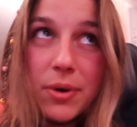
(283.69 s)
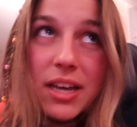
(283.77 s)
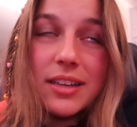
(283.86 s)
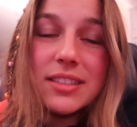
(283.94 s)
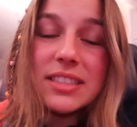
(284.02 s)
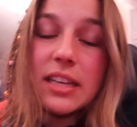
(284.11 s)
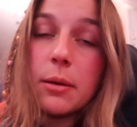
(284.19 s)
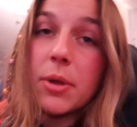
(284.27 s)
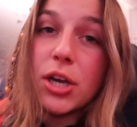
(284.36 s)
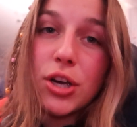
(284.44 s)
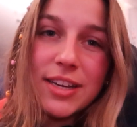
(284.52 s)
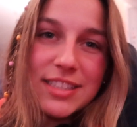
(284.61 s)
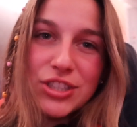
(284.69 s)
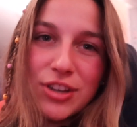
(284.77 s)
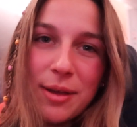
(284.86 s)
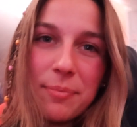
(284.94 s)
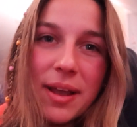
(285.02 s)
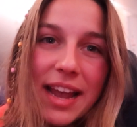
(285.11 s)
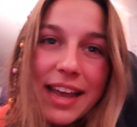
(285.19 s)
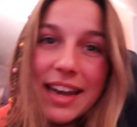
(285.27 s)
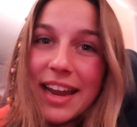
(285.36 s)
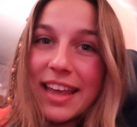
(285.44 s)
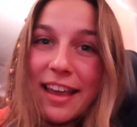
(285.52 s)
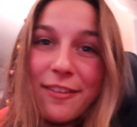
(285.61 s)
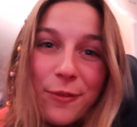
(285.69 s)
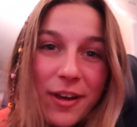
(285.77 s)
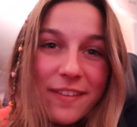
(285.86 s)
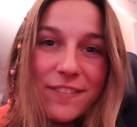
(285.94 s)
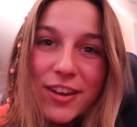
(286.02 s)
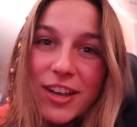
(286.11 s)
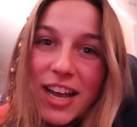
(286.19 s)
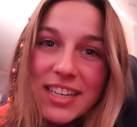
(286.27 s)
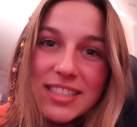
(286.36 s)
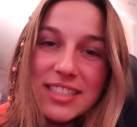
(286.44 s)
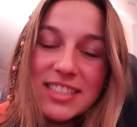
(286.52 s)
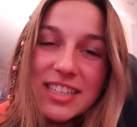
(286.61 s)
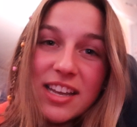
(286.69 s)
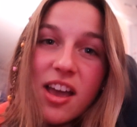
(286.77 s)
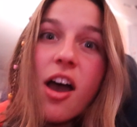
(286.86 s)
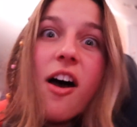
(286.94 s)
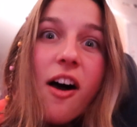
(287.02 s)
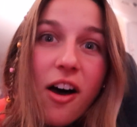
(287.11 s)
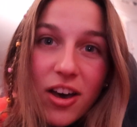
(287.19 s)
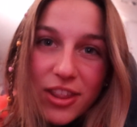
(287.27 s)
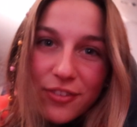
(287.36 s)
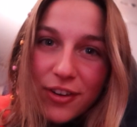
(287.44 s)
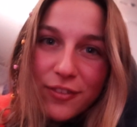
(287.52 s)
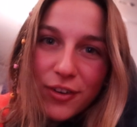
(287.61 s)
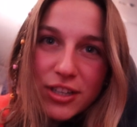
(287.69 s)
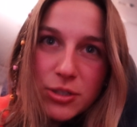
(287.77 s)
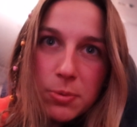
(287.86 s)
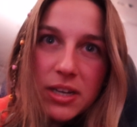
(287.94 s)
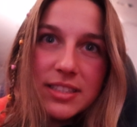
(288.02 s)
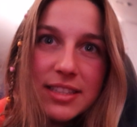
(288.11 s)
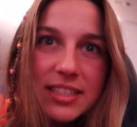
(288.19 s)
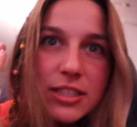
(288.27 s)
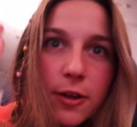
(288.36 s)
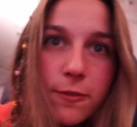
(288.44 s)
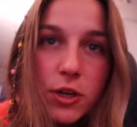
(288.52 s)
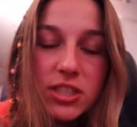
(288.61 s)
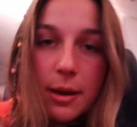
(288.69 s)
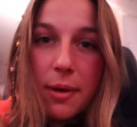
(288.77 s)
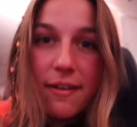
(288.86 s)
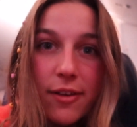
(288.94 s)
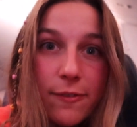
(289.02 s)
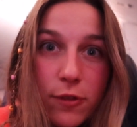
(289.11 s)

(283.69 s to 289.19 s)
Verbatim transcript: But it's gonna be a crazy trip, and I can't wait for you guys to see all the fun footage because this is our first time having